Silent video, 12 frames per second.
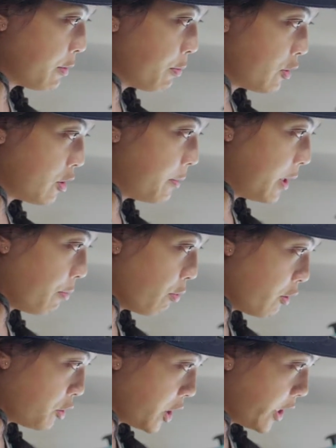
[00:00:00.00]
supposed to be
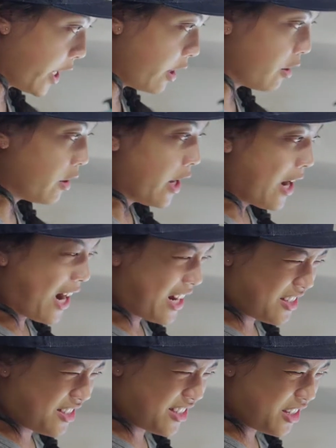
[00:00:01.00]
approaching yellow.
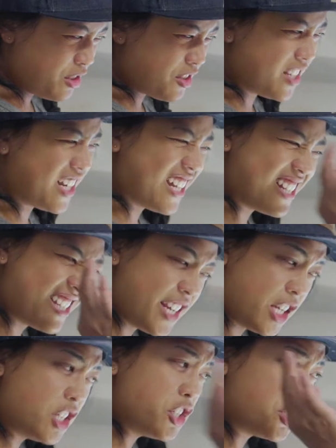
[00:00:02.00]
I still see a
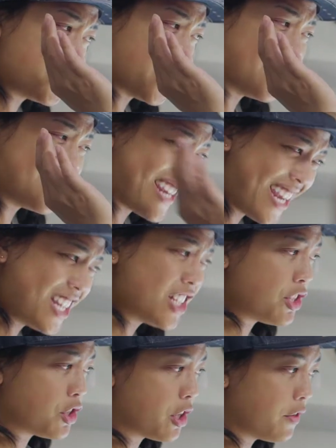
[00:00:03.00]
tinge
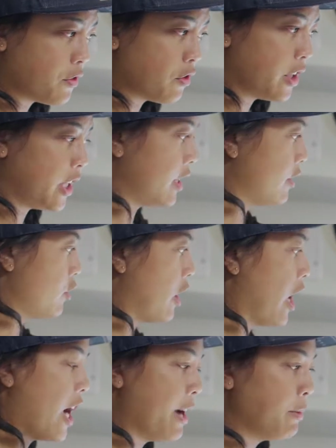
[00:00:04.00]
of green, so
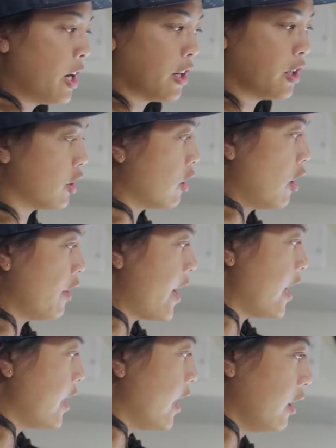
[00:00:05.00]
I'm not going to call
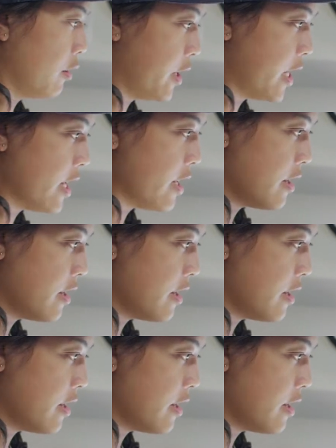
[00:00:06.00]
that yellow yet.